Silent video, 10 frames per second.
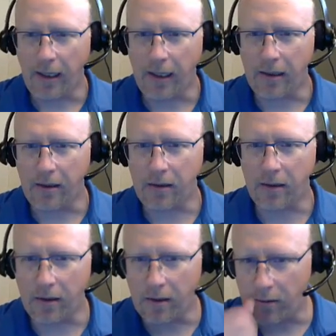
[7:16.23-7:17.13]
And
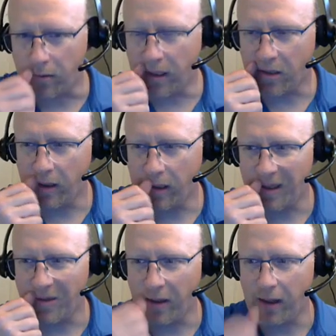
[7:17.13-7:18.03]
uh, real quick,
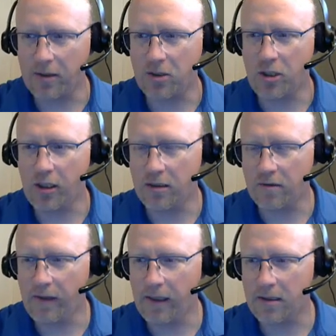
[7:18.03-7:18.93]
the way this
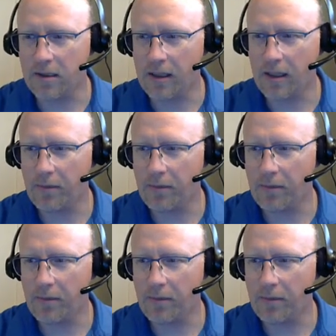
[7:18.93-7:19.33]
GSV is set